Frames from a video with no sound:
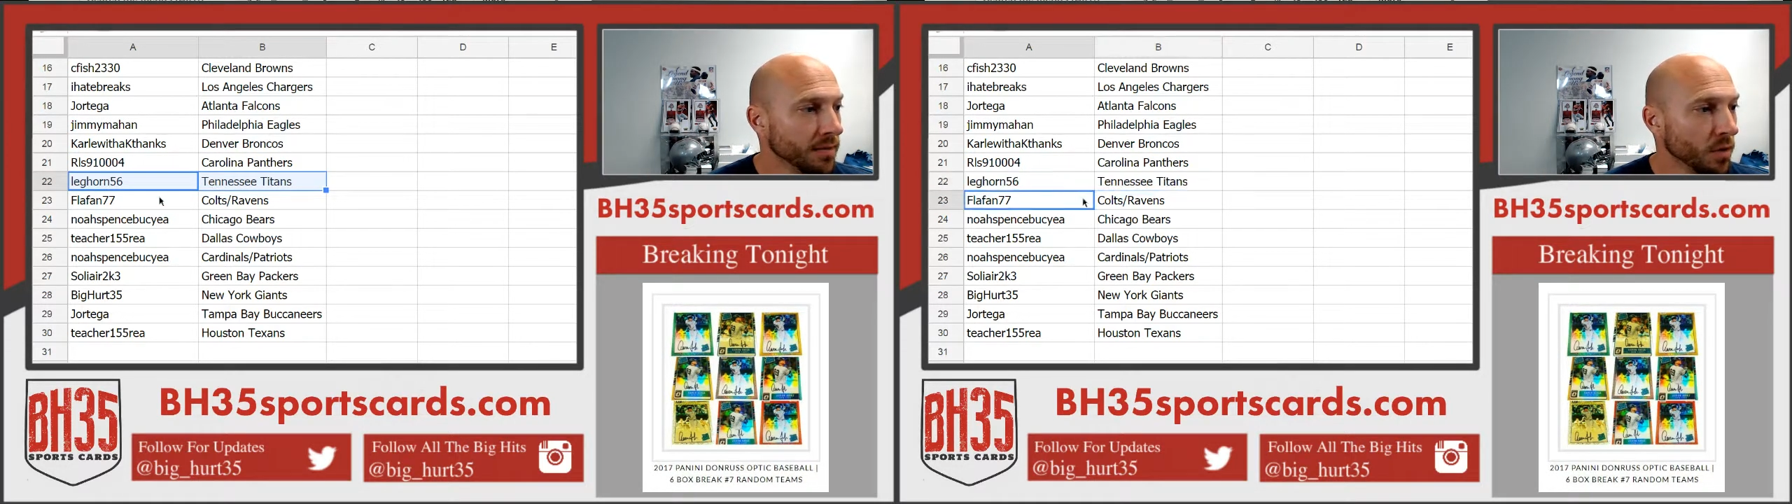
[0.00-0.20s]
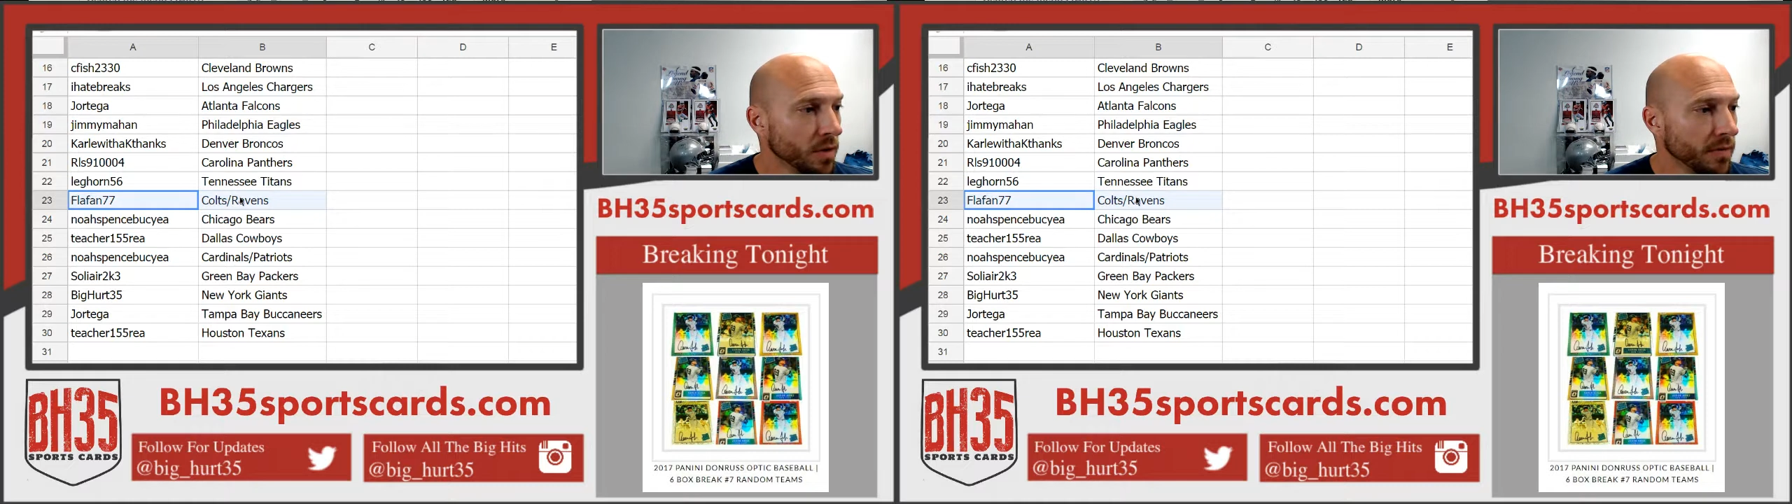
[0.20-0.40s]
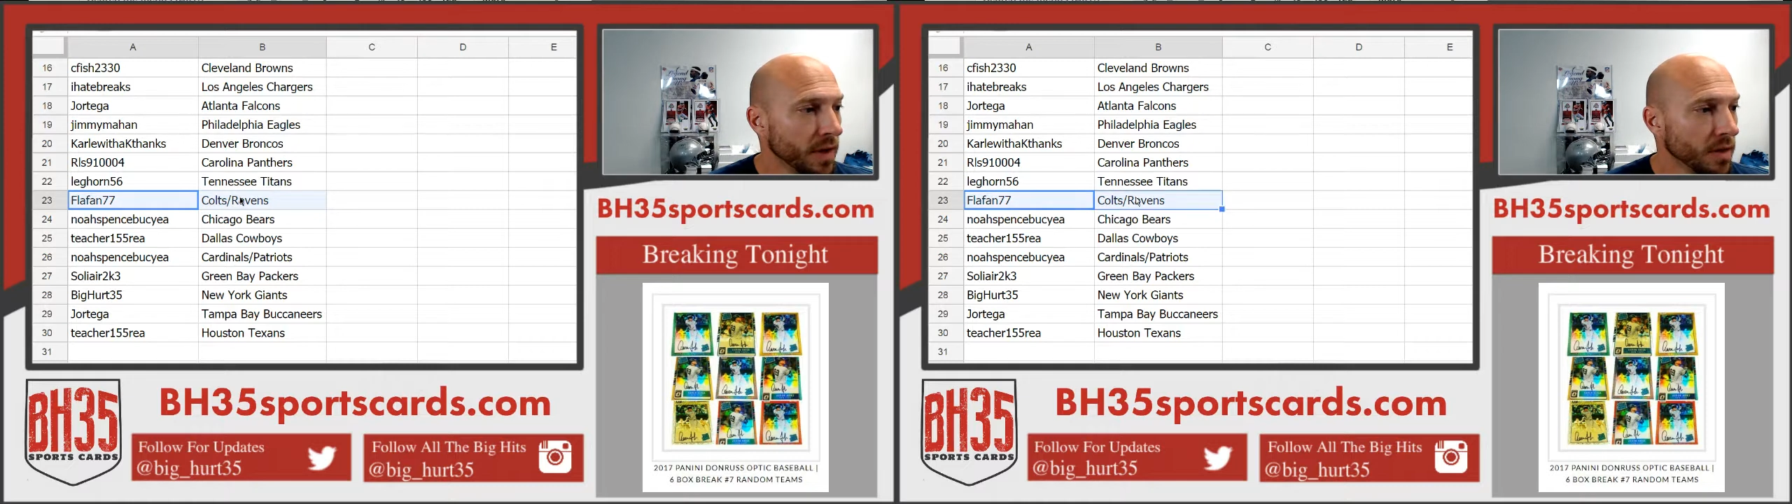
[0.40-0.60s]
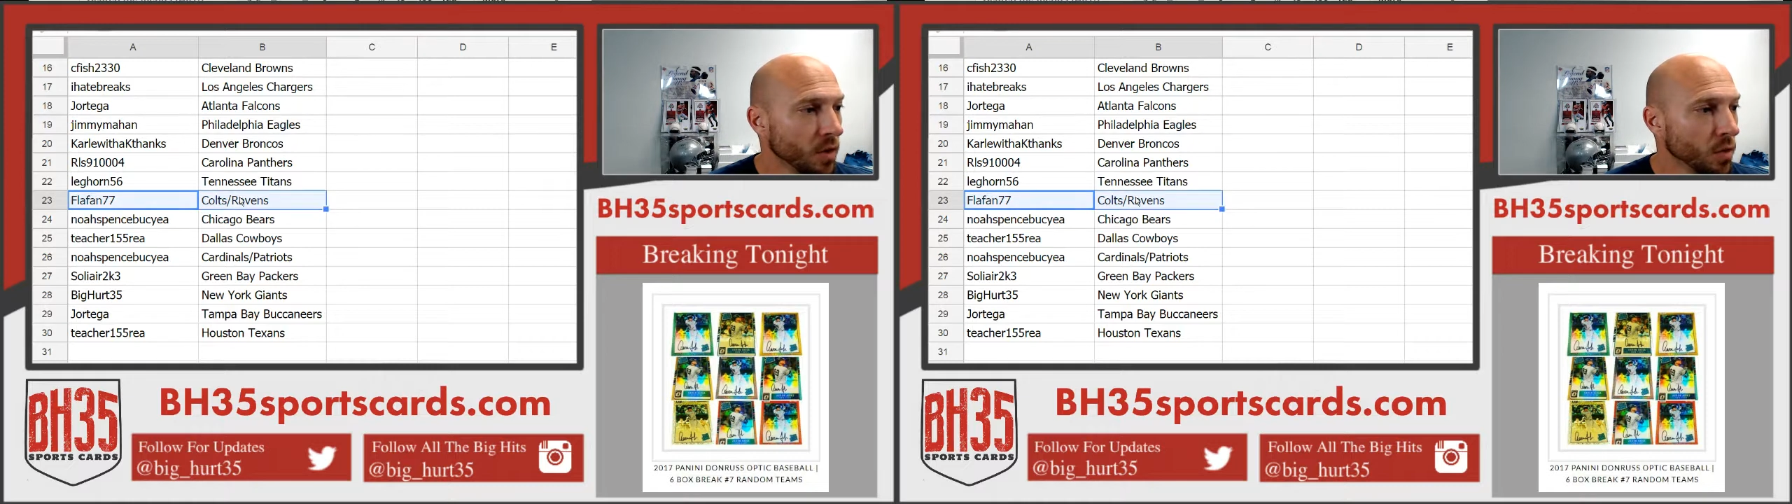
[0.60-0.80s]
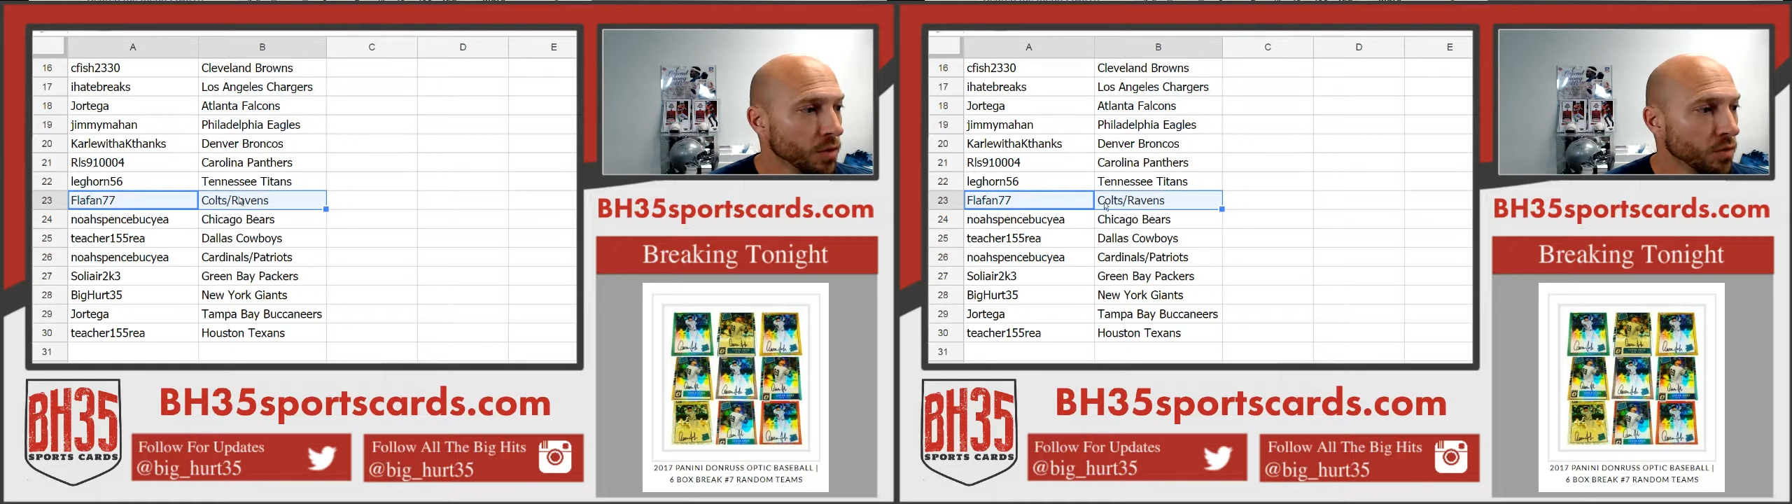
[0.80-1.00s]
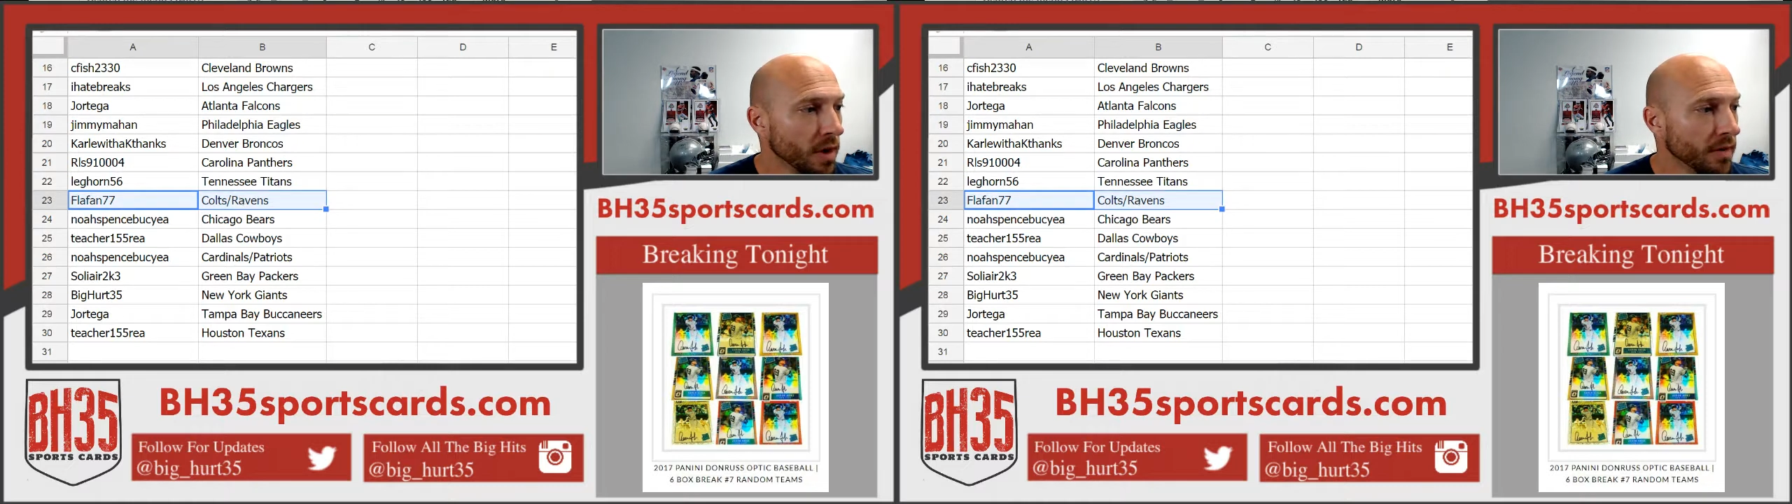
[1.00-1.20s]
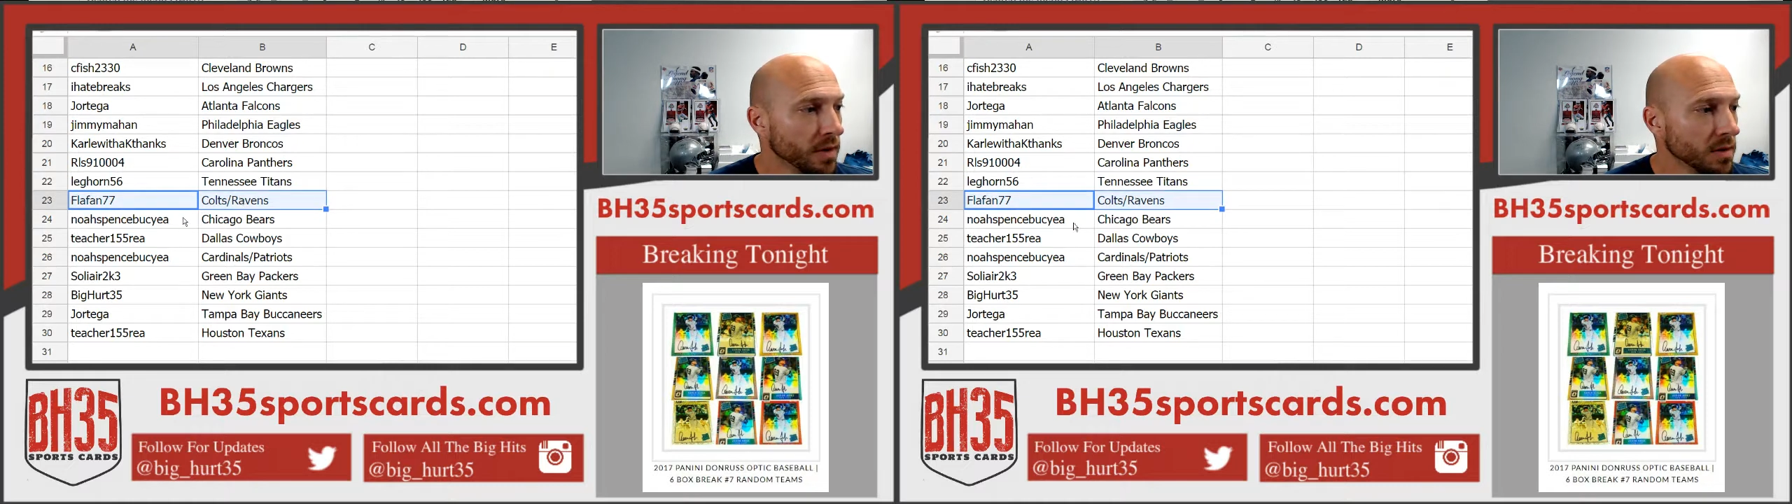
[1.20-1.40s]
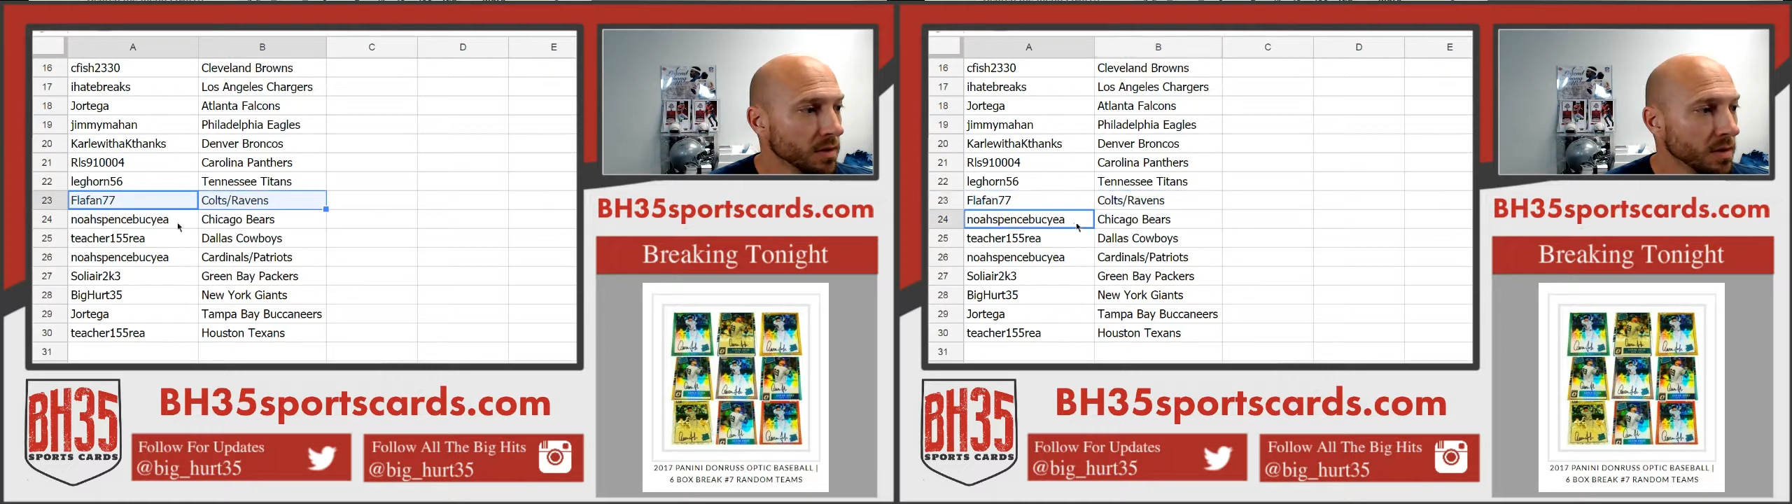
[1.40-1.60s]
Florida Fan, the Colts,
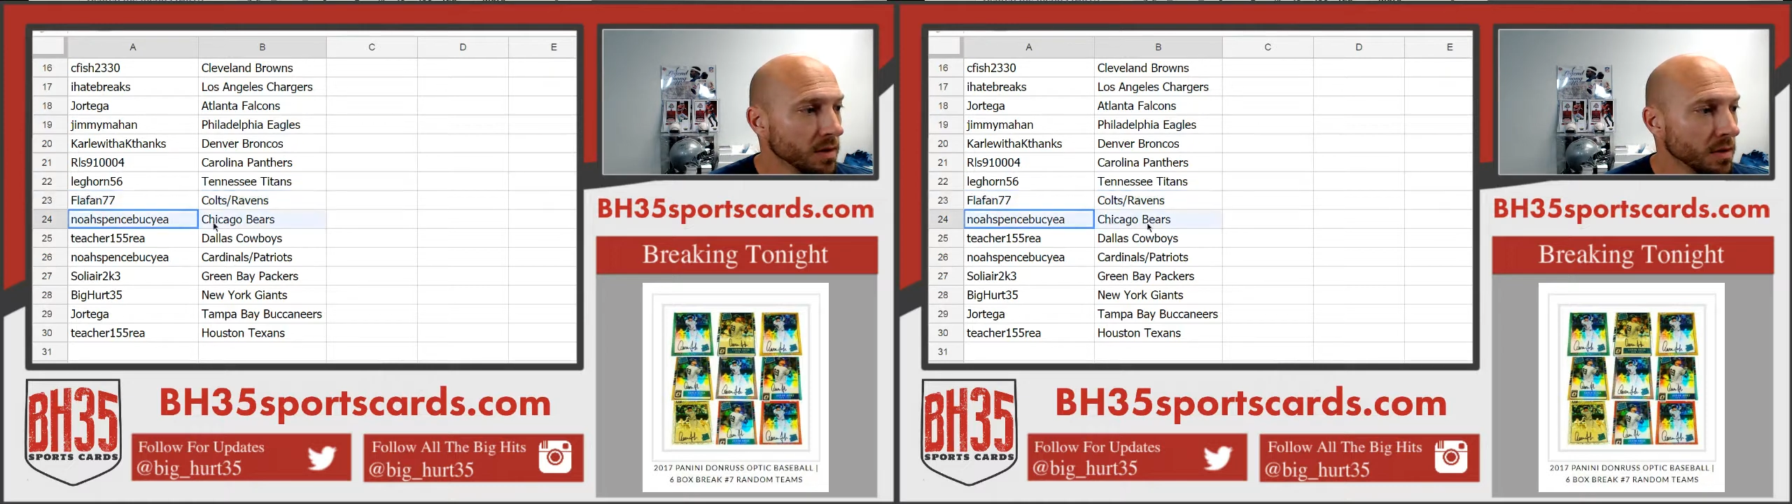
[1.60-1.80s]
Ravens.